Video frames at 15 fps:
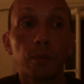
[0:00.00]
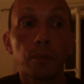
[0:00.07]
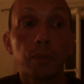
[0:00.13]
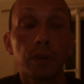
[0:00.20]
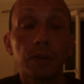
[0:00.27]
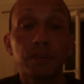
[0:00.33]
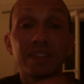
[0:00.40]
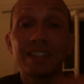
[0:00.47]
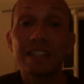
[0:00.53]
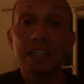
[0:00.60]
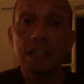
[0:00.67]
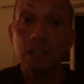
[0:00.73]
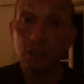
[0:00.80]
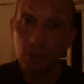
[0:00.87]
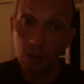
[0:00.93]

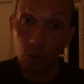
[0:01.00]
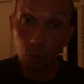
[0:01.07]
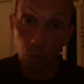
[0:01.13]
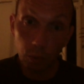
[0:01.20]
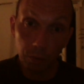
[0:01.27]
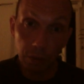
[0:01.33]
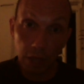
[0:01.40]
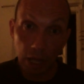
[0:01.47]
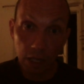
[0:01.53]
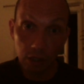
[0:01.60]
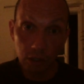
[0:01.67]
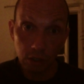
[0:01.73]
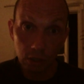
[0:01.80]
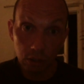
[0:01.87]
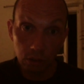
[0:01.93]
seeds that were
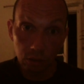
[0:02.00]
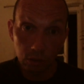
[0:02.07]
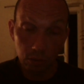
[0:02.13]
planted